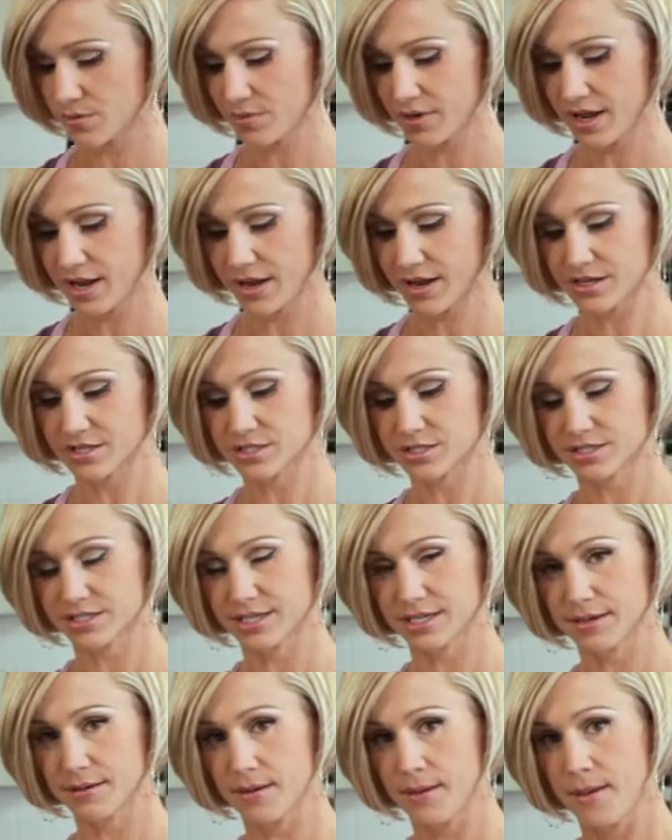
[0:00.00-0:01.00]
wanna
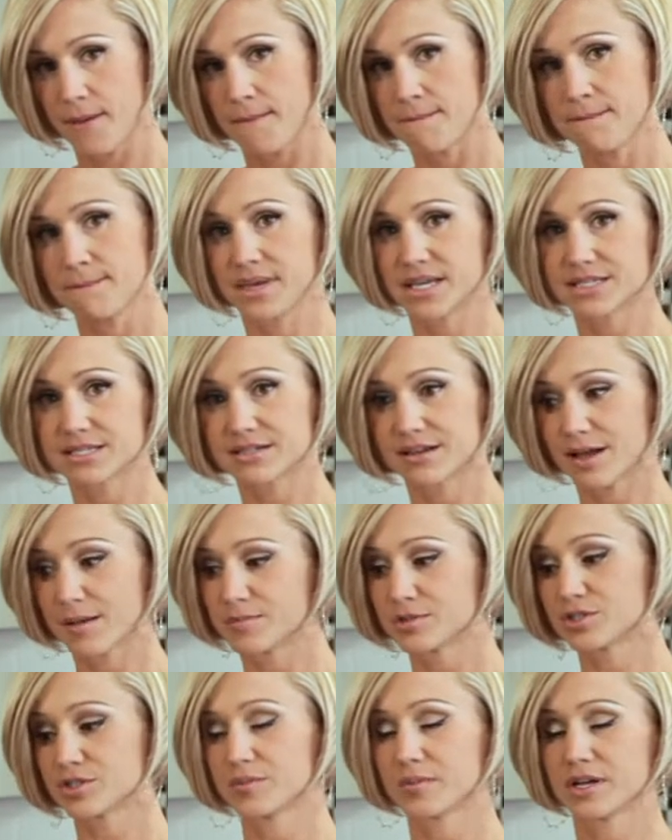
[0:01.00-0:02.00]
actually mix it
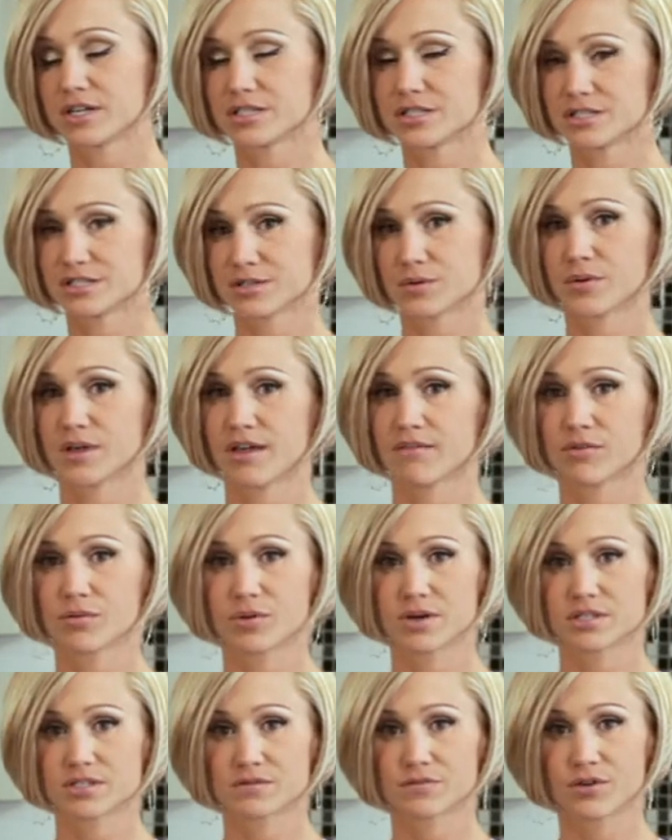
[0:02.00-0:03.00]
up too much until we have the
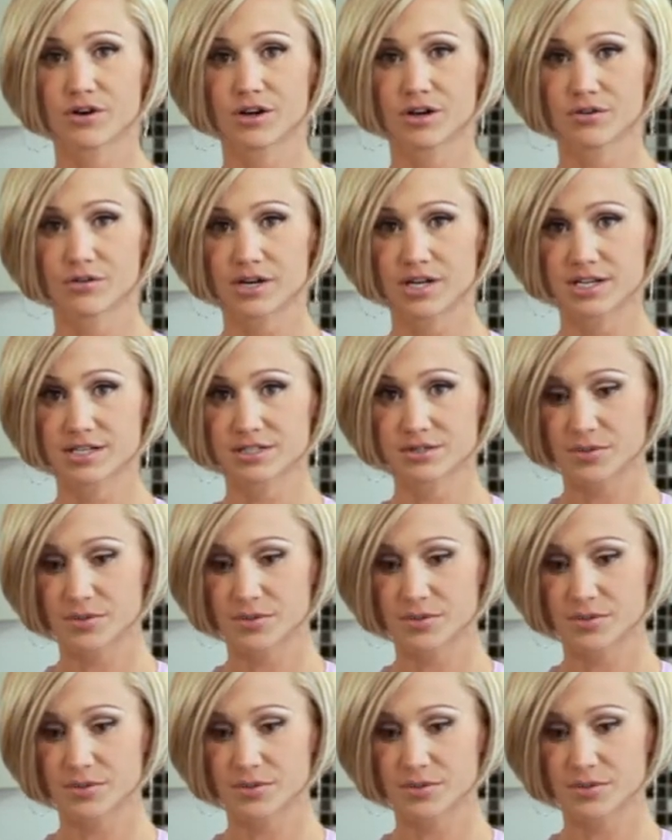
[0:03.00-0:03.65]
rest of our ingredients